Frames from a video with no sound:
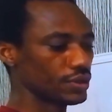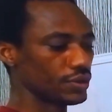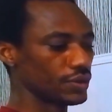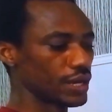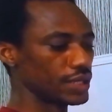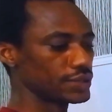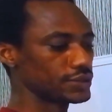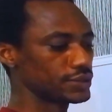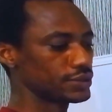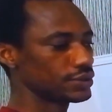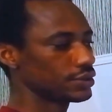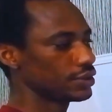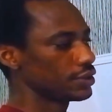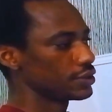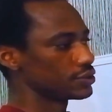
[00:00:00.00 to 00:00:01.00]
All right.
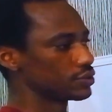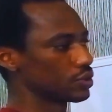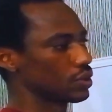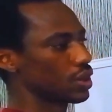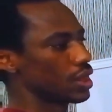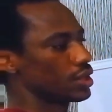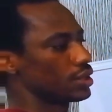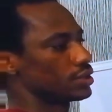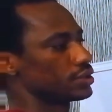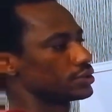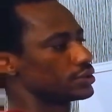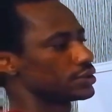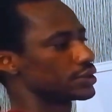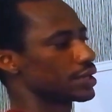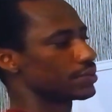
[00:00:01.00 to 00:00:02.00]
So
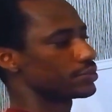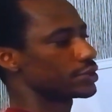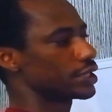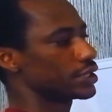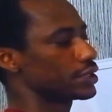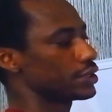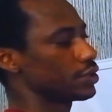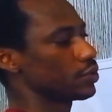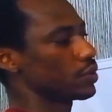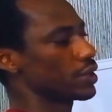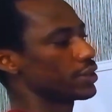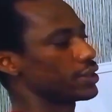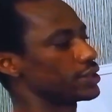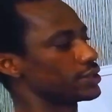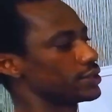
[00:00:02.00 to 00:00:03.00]
since I'm taking
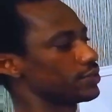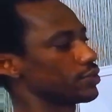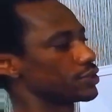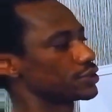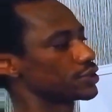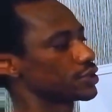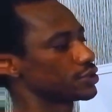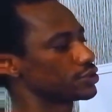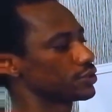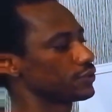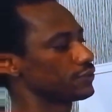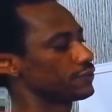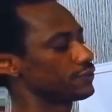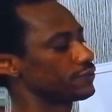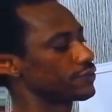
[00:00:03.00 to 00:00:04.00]
away this
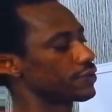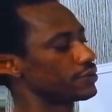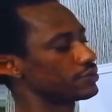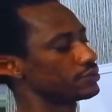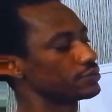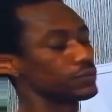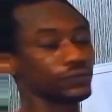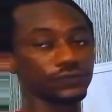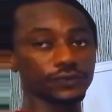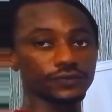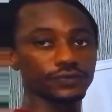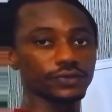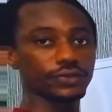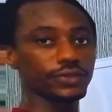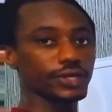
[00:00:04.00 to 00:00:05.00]
multiplication from
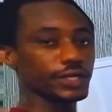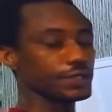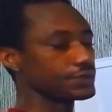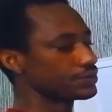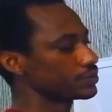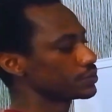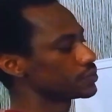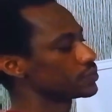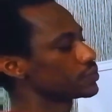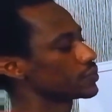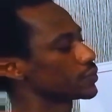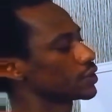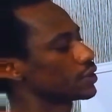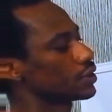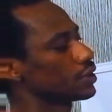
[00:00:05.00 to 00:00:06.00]
53,
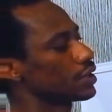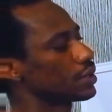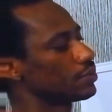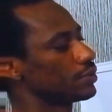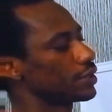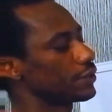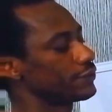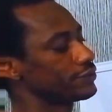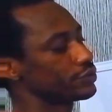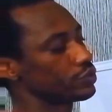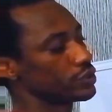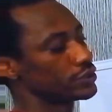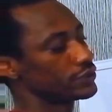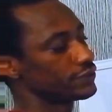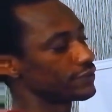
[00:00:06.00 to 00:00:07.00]
I'm left
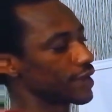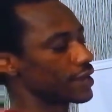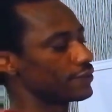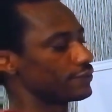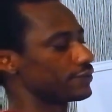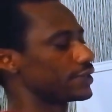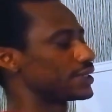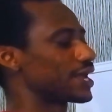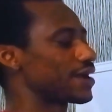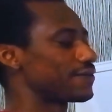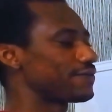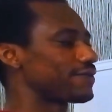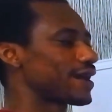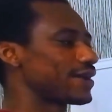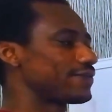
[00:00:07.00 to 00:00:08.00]
with 5. And
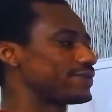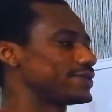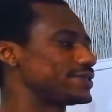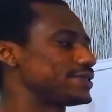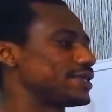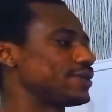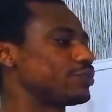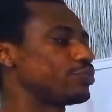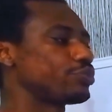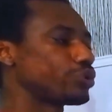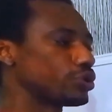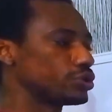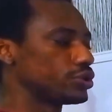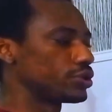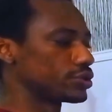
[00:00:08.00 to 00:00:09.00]
that 5 is the
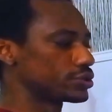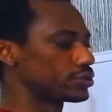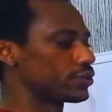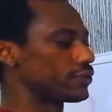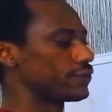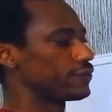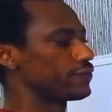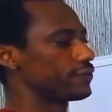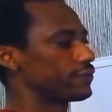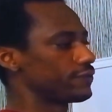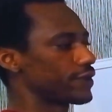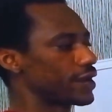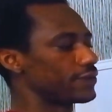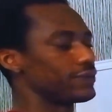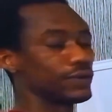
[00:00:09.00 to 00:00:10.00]
product of
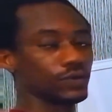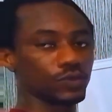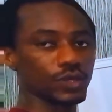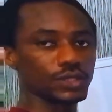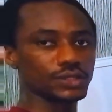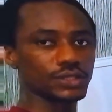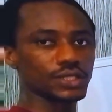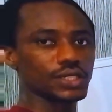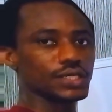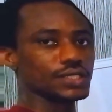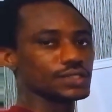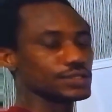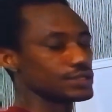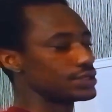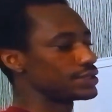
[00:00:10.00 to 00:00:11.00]
5 and 1.
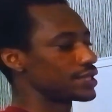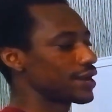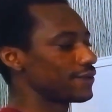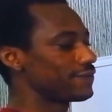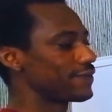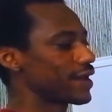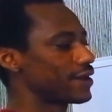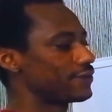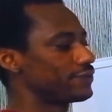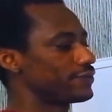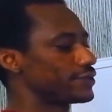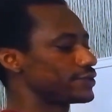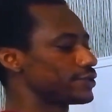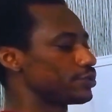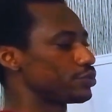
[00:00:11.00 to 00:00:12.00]
Since that 5
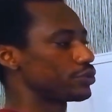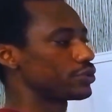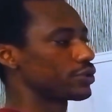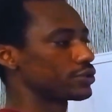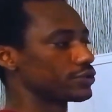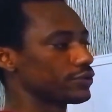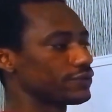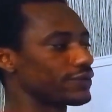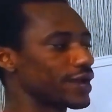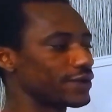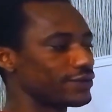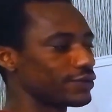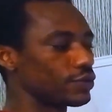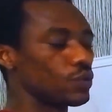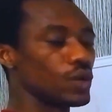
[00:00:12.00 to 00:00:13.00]
is the product of
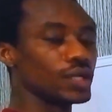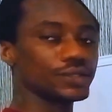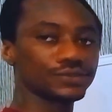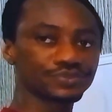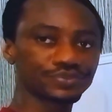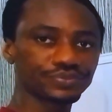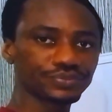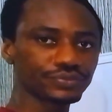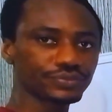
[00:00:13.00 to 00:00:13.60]
5 and 1,